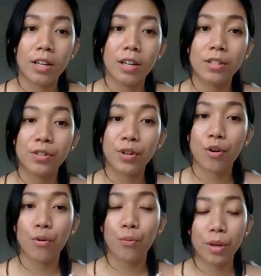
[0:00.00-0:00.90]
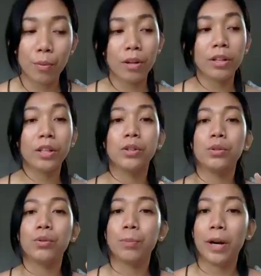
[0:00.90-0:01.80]
And so we wanted
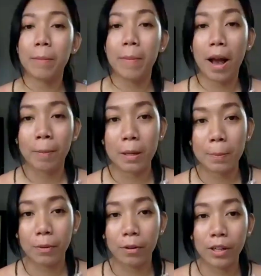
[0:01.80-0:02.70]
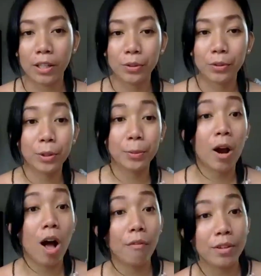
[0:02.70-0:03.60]
to bring back people into their
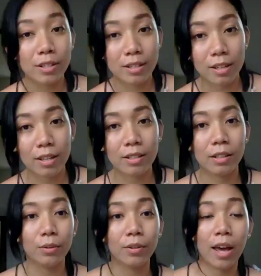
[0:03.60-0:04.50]
provinces, into the